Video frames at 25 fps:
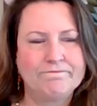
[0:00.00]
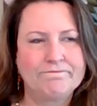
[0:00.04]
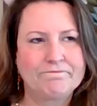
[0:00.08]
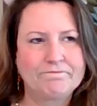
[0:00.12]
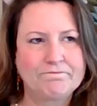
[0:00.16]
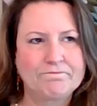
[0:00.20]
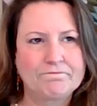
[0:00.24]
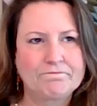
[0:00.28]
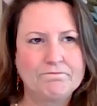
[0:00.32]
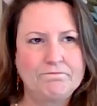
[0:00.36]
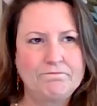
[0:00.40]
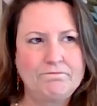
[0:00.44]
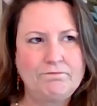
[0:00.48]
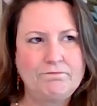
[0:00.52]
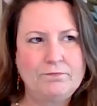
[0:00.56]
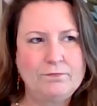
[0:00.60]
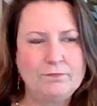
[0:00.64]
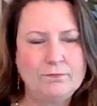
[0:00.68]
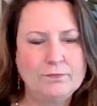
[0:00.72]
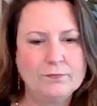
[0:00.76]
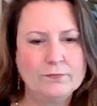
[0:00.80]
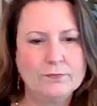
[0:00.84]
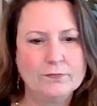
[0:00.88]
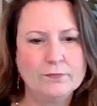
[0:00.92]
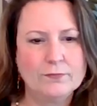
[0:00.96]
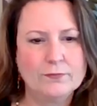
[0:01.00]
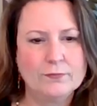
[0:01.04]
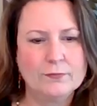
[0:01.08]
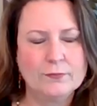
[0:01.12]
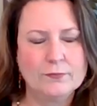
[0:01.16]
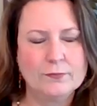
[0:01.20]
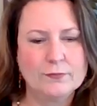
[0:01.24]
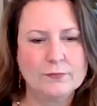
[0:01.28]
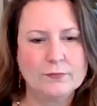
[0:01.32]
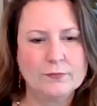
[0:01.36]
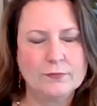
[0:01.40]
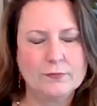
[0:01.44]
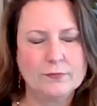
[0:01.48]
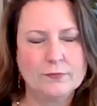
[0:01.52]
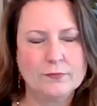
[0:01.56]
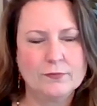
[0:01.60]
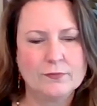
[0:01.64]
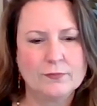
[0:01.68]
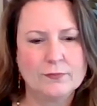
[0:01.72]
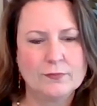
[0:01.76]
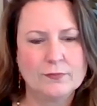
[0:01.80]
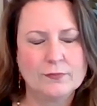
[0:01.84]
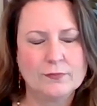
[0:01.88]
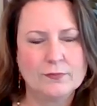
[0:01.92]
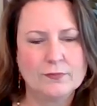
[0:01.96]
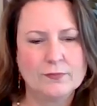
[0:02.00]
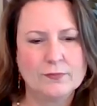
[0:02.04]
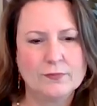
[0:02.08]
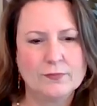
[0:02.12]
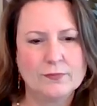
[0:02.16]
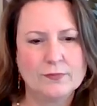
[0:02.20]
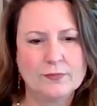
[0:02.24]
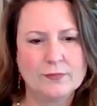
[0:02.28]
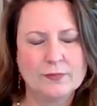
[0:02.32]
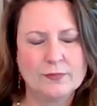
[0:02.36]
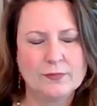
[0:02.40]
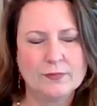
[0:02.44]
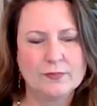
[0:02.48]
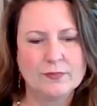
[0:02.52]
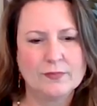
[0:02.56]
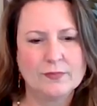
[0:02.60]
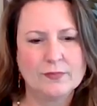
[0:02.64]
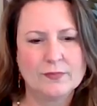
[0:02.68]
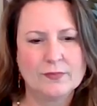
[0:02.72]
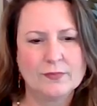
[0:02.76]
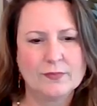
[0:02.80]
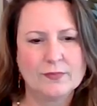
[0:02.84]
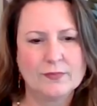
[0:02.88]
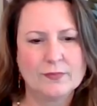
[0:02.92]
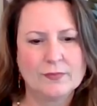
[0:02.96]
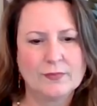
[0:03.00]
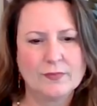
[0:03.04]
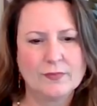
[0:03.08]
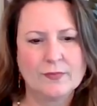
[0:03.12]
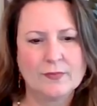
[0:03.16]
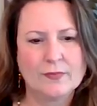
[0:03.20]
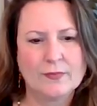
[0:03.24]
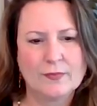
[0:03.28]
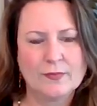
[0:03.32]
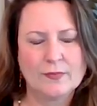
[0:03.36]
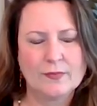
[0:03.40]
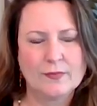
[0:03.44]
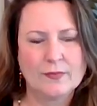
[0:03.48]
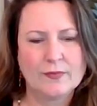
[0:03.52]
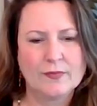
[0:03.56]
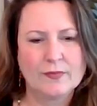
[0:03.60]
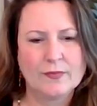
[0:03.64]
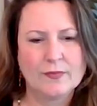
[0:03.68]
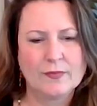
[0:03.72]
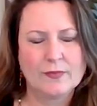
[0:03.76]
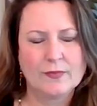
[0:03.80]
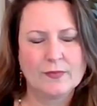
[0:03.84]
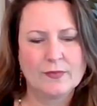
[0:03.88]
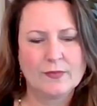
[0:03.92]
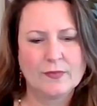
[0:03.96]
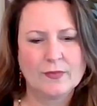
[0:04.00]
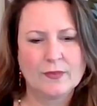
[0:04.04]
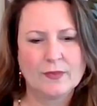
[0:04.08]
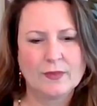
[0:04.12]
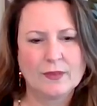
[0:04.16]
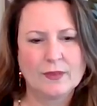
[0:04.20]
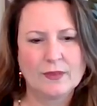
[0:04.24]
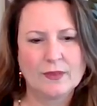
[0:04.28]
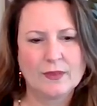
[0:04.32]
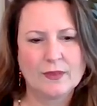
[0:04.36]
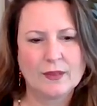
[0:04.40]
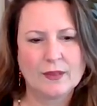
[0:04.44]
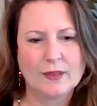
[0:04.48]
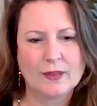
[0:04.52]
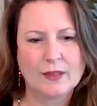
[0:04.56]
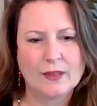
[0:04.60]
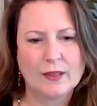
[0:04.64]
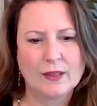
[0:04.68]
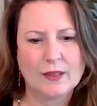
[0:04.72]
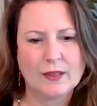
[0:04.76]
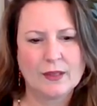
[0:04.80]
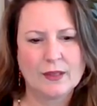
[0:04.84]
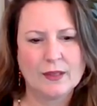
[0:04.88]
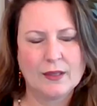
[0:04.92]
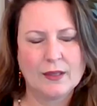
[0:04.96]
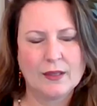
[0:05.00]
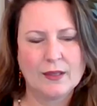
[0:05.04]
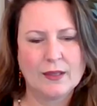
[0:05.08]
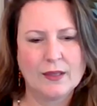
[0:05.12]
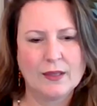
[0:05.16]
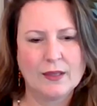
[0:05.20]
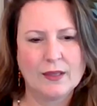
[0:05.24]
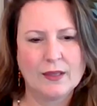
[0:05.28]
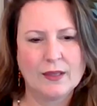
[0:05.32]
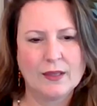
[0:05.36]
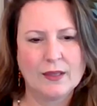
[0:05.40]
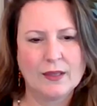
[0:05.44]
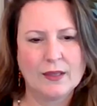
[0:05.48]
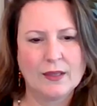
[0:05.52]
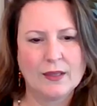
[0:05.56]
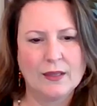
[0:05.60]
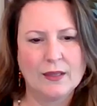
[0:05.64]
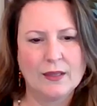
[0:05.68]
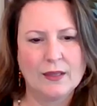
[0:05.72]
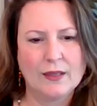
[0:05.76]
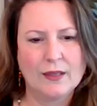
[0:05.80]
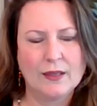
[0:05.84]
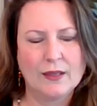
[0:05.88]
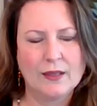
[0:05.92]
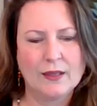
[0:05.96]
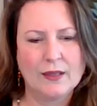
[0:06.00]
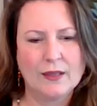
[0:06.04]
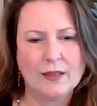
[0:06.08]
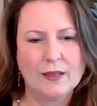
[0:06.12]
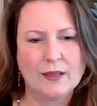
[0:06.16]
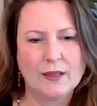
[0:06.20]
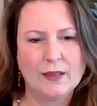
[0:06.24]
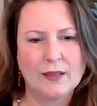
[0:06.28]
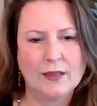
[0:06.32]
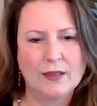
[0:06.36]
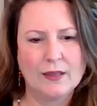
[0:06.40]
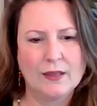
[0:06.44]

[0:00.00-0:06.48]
[no speech]